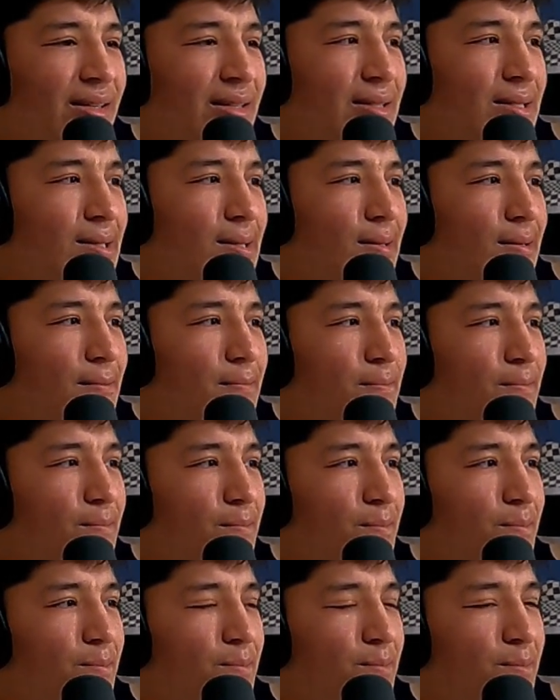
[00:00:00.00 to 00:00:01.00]
Uh,
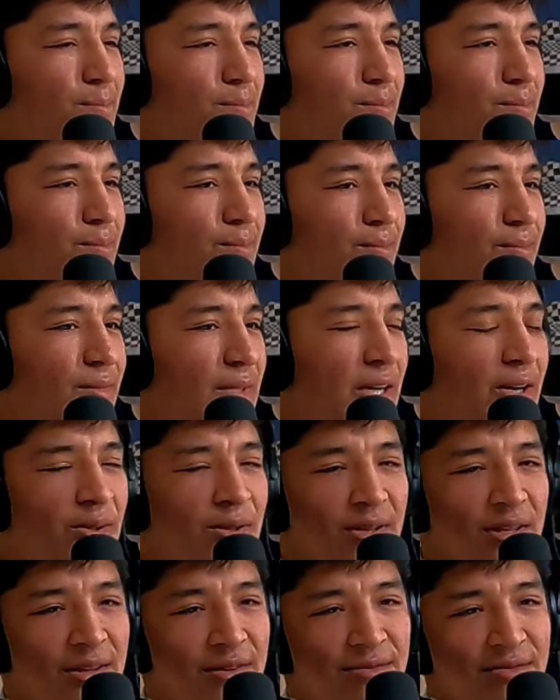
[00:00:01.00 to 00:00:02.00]

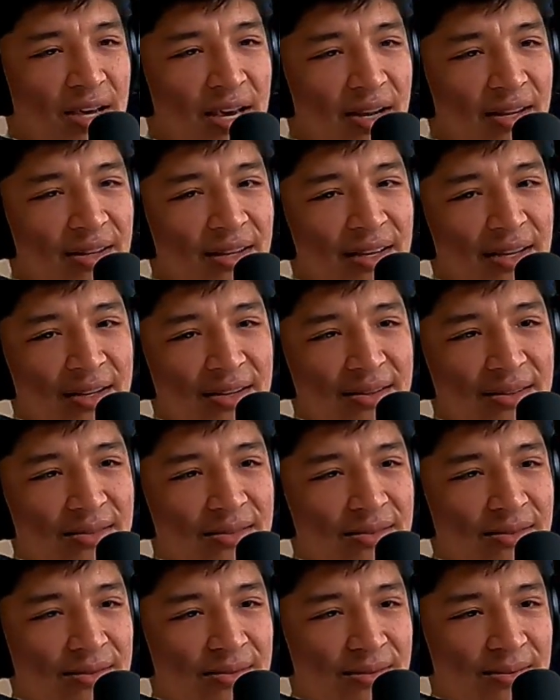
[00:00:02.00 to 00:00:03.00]
other than the fact that
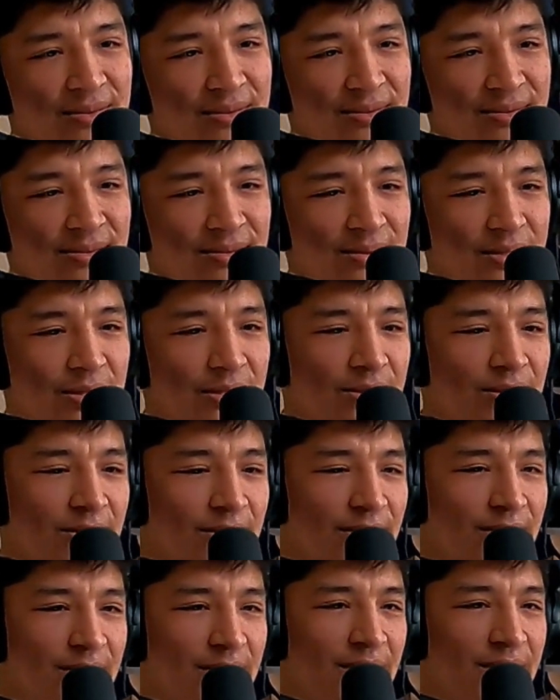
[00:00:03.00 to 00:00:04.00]

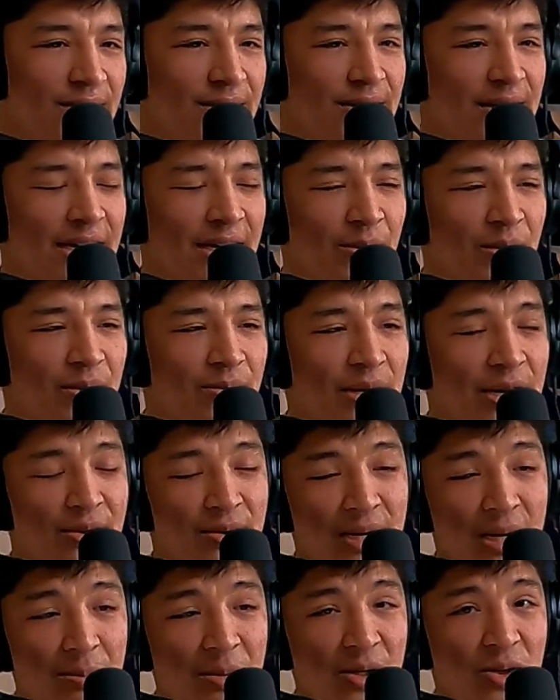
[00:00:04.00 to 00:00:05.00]
just I would
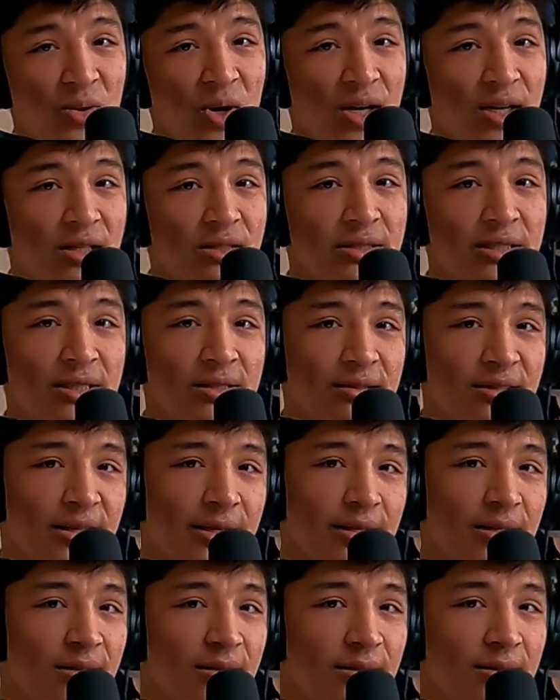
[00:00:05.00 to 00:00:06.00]
rather not be chronically
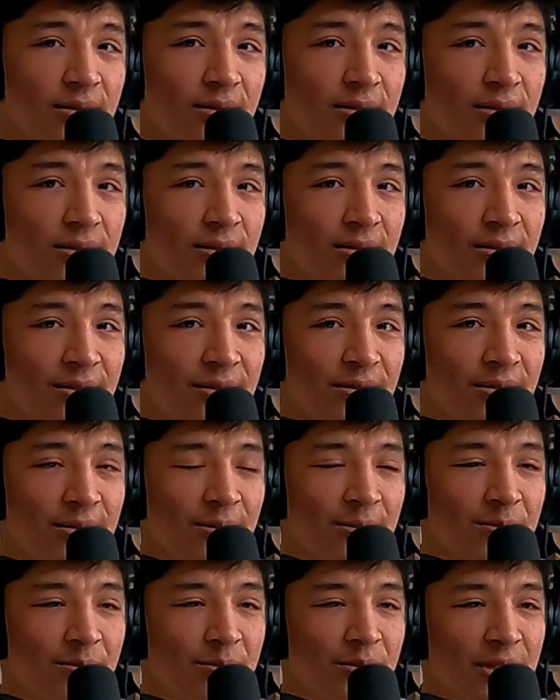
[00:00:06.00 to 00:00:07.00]
online,
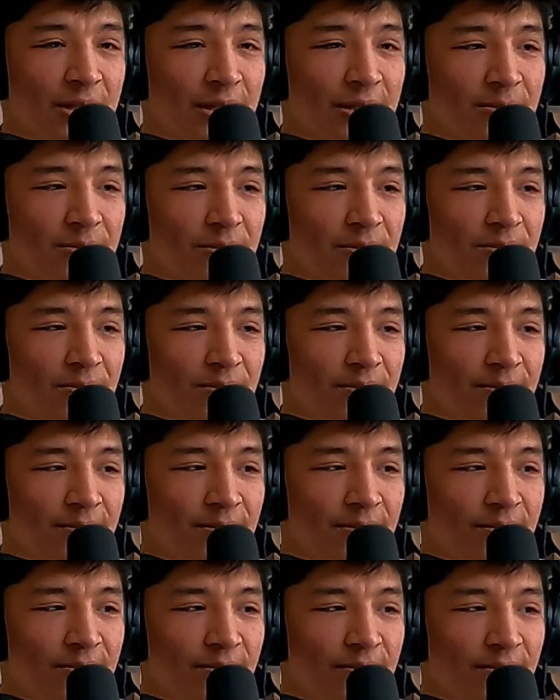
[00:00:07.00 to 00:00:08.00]
but
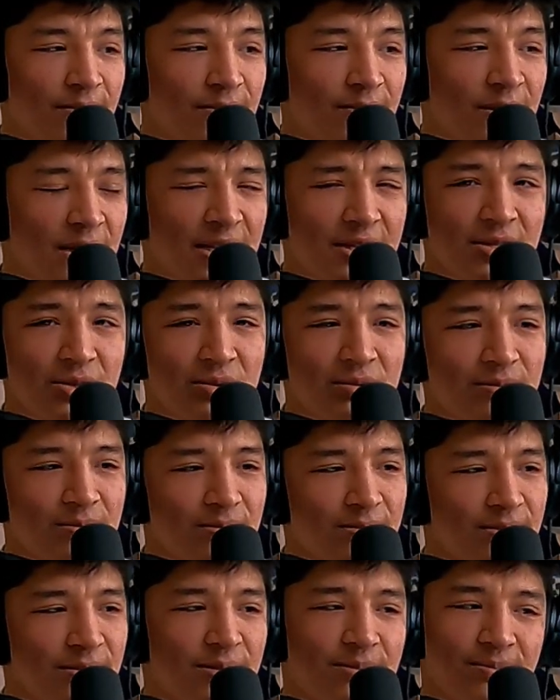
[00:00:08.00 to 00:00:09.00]
I still,
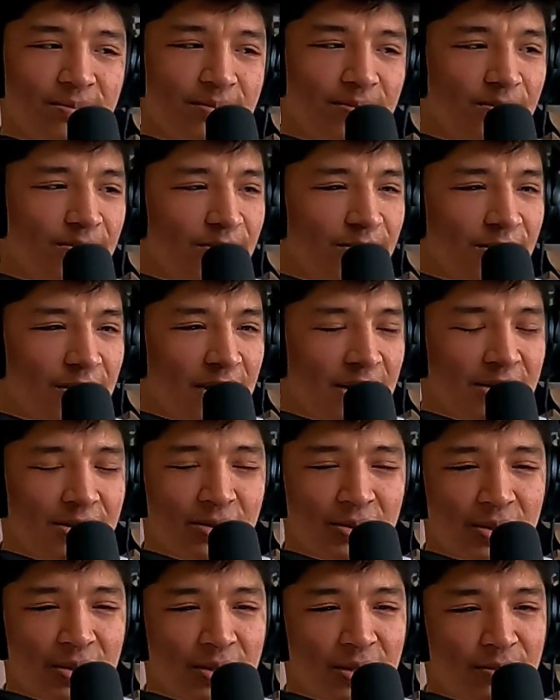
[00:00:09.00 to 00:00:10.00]
I
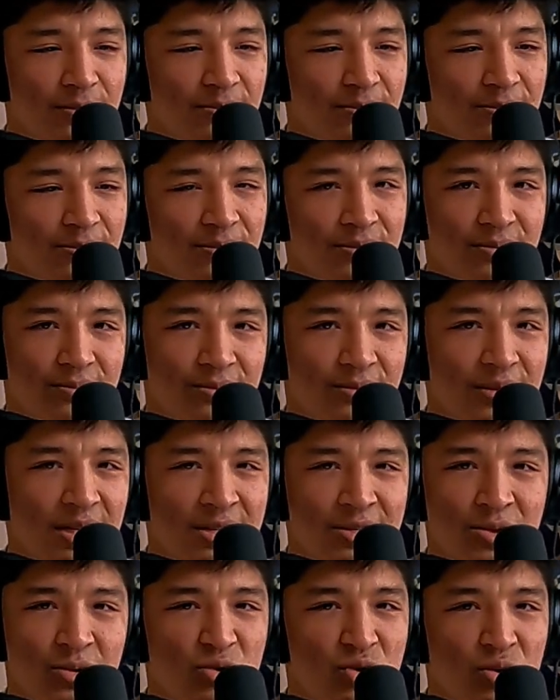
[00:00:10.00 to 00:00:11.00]
still do it.
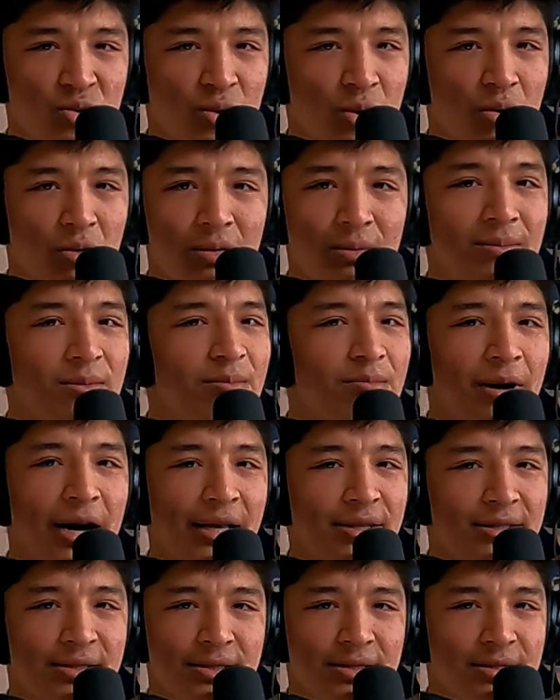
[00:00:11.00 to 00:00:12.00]
I still scroll
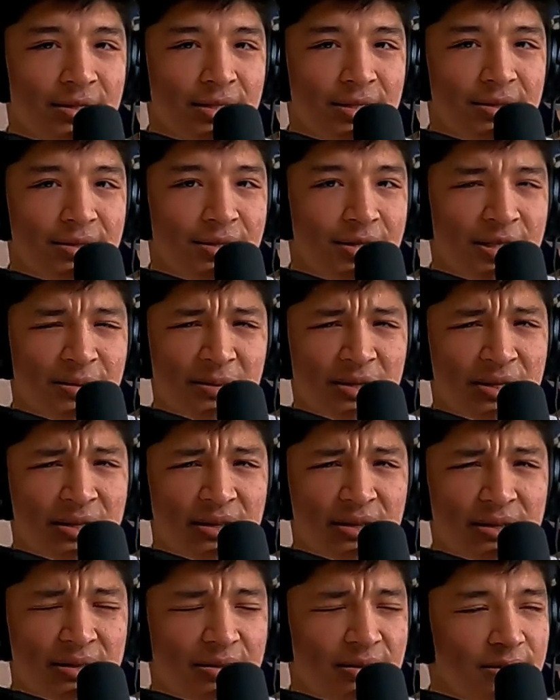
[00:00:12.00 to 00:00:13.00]
mindlessly just
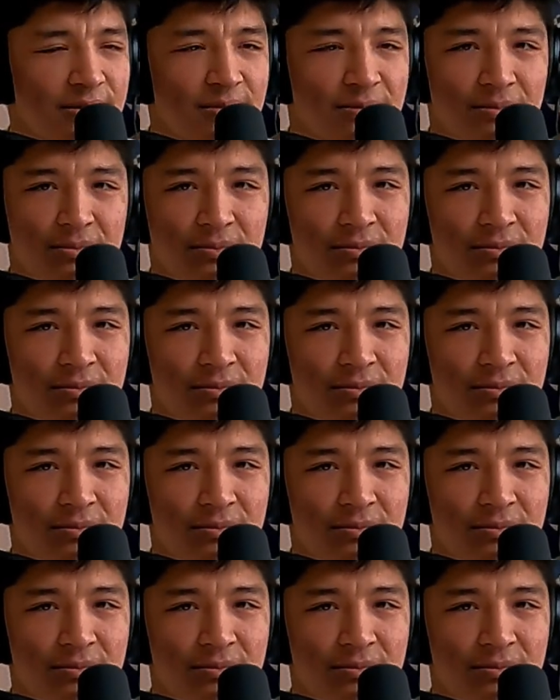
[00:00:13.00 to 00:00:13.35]
because.